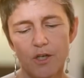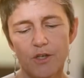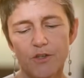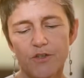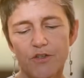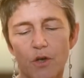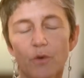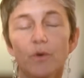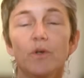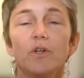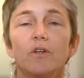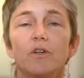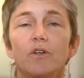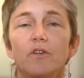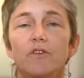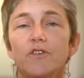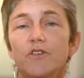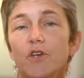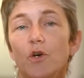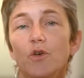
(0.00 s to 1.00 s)

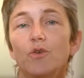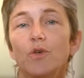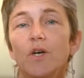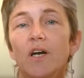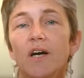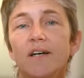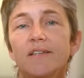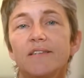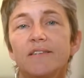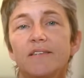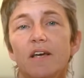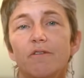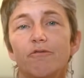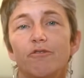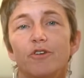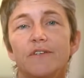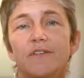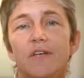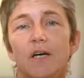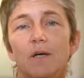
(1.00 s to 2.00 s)
So you can't say, for
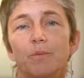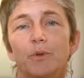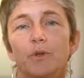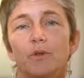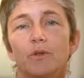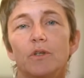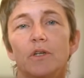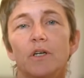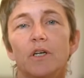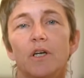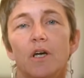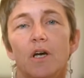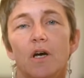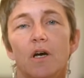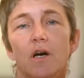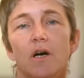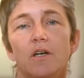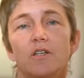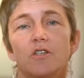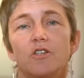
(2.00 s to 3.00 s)
example,
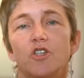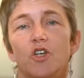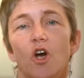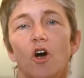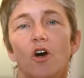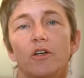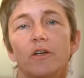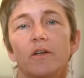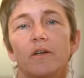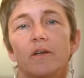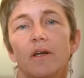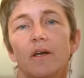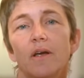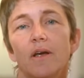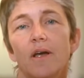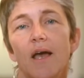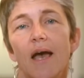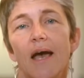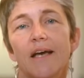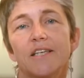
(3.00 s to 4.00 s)
John
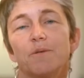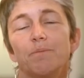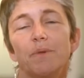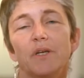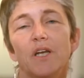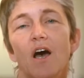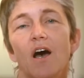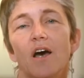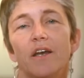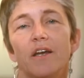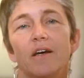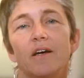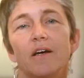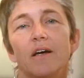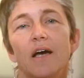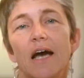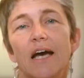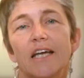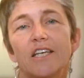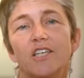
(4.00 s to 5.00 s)
ate a
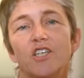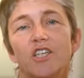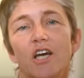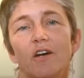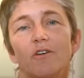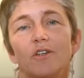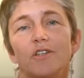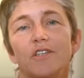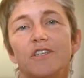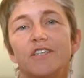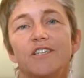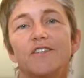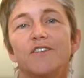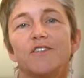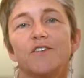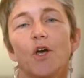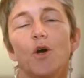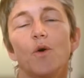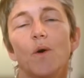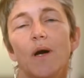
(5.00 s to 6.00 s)
banana and Gerald did
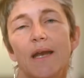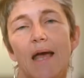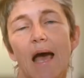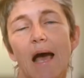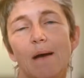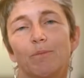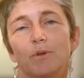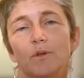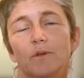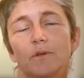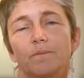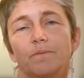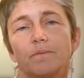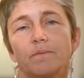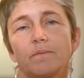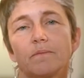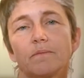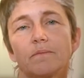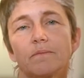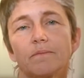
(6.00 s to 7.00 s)
so an apple.
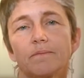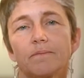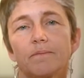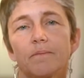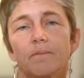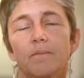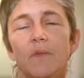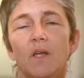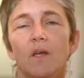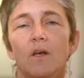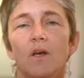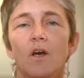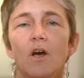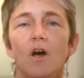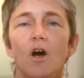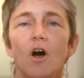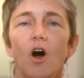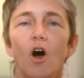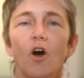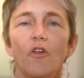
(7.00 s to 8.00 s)

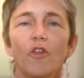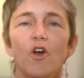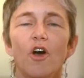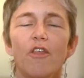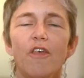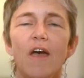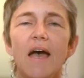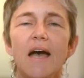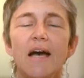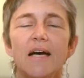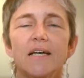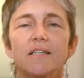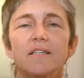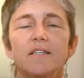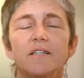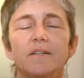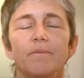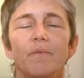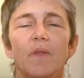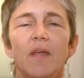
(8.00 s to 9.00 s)
On the other hand,
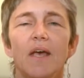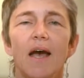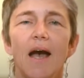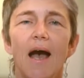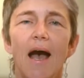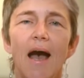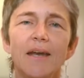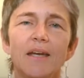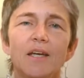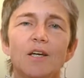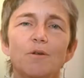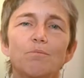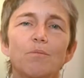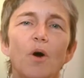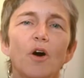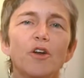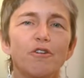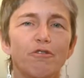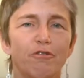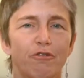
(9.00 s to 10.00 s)
adding a
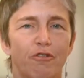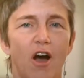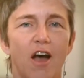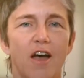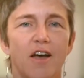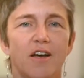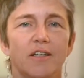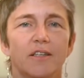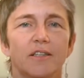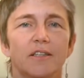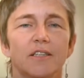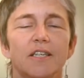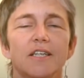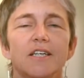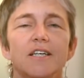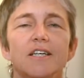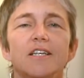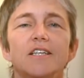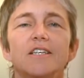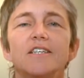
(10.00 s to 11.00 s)
modifier
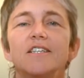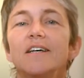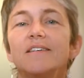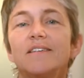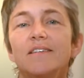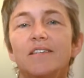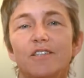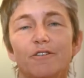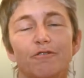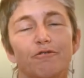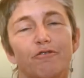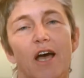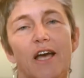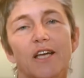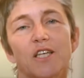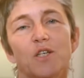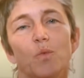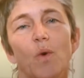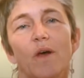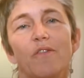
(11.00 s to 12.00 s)
doesn't
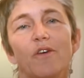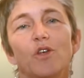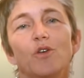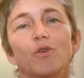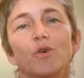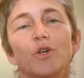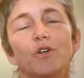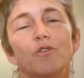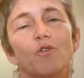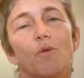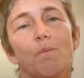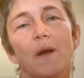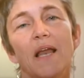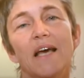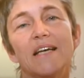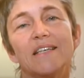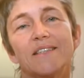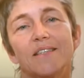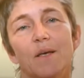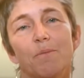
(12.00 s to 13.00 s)
affect whether you can
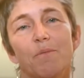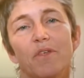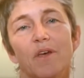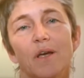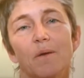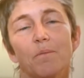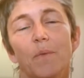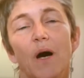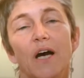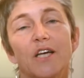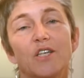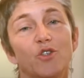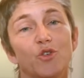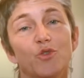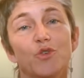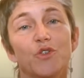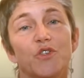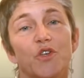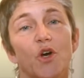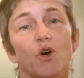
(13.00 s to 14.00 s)
replace something by do
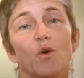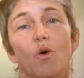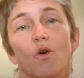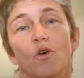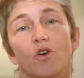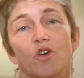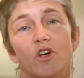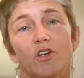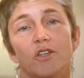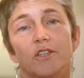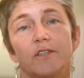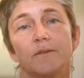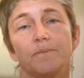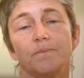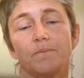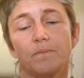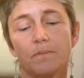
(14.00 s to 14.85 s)
so or not.